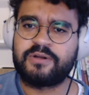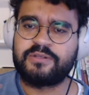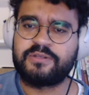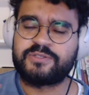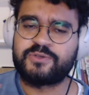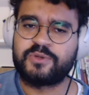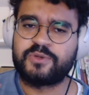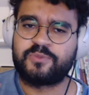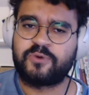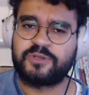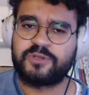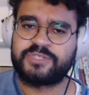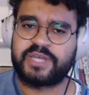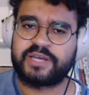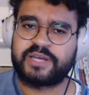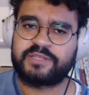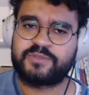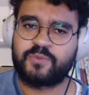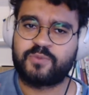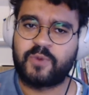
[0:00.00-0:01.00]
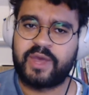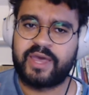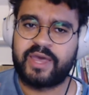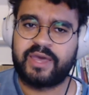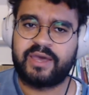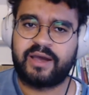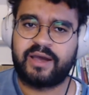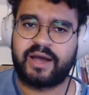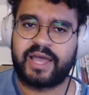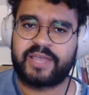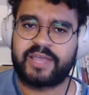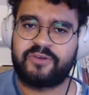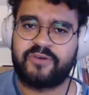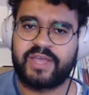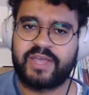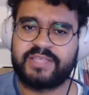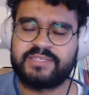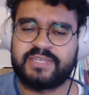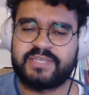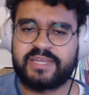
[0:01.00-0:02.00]
do a project where I
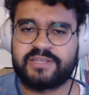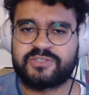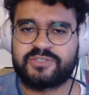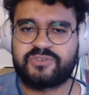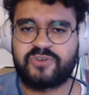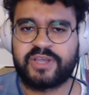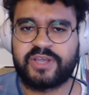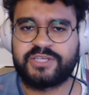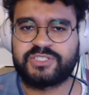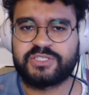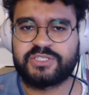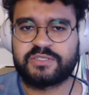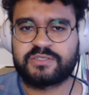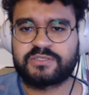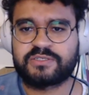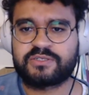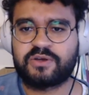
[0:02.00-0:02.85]
created illustrations